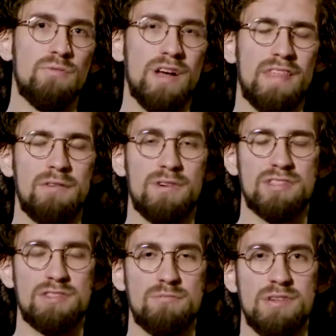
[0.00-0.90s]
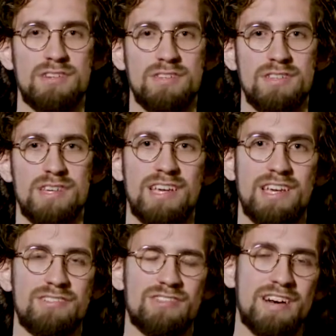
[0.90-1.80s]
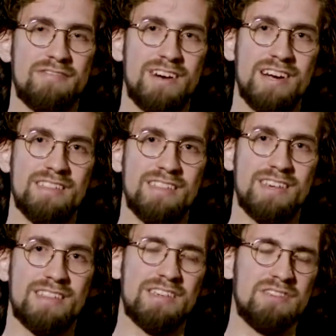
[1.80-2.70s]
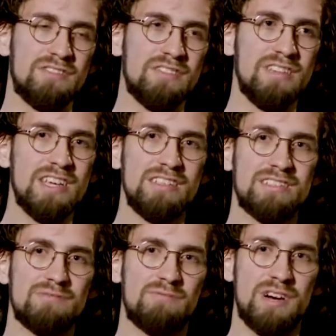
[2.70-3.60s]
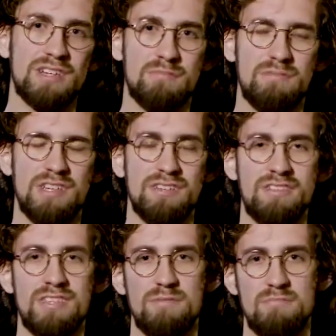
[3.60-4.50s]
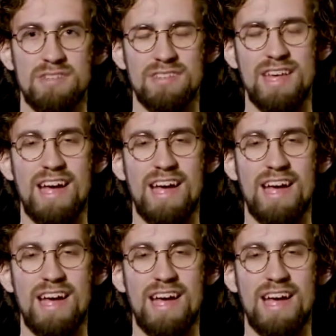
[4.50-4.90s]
what they want you to build, and try to find the thing that you'd least want to build and build